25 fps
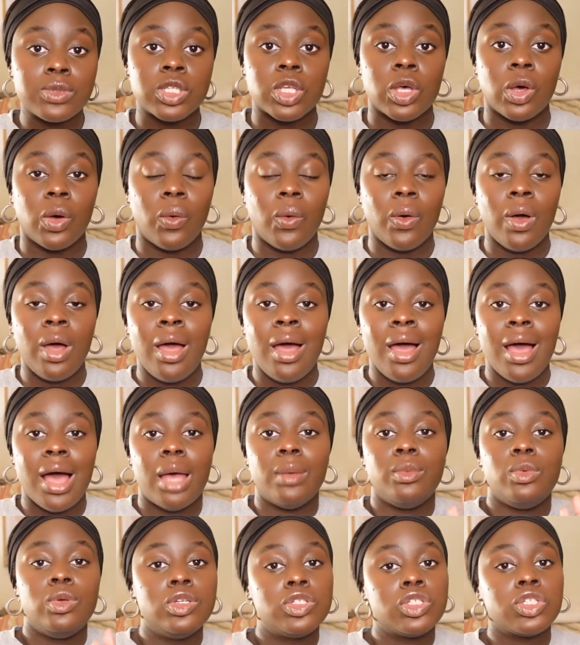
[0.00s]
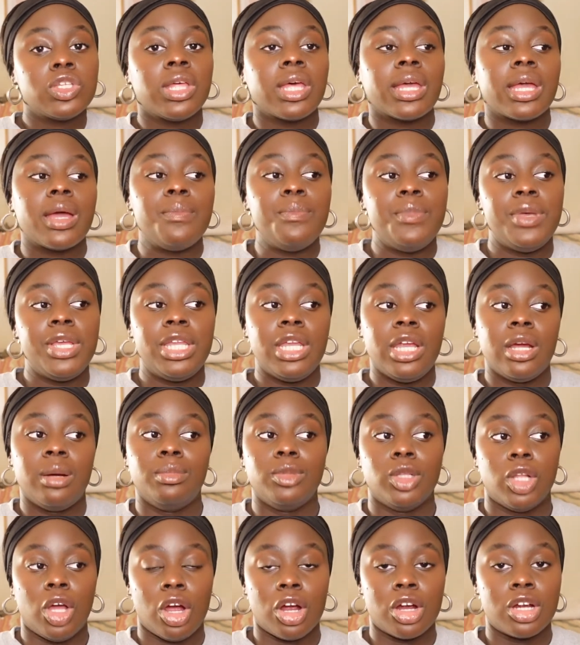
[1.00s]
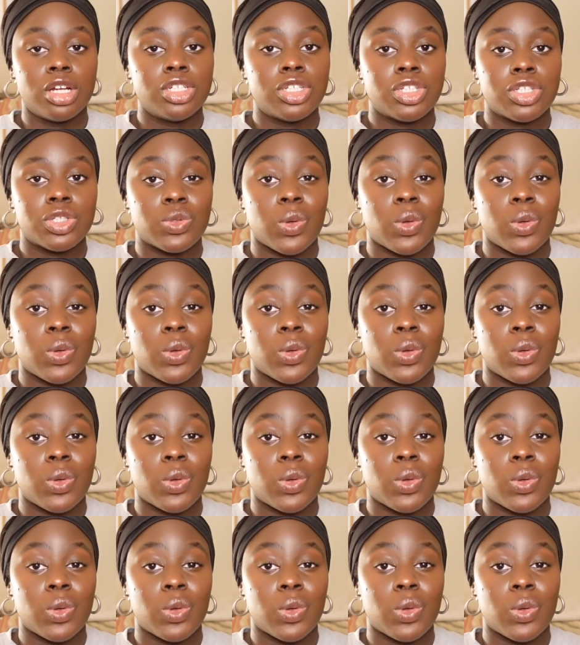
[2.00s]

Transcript: so I'm usually like a medium large,